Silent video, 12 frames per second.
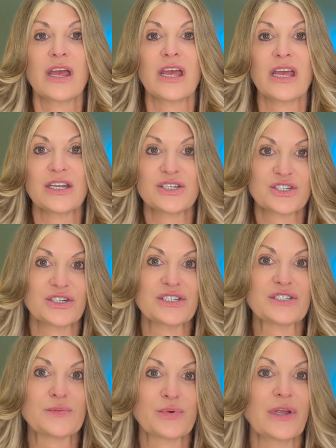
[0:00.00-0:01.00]

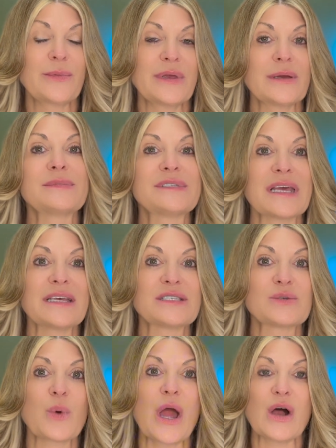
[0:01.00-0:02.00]
insurance premiums
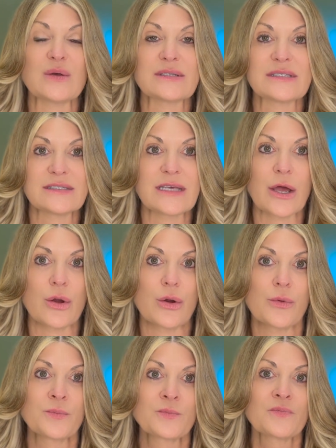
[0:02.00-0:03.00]
as well.
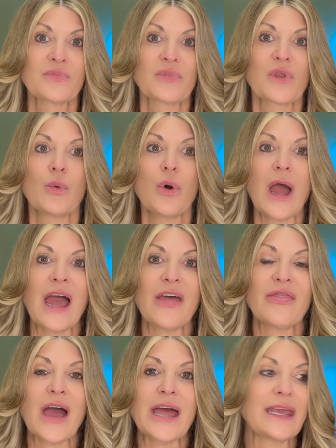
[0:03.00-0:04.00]
So we'll
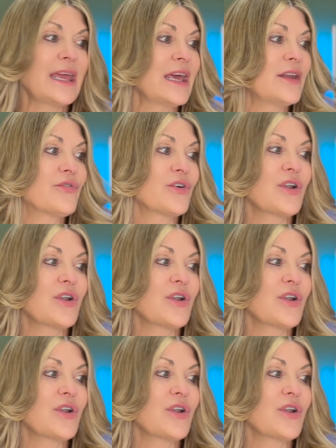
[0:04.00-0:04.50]
add that in for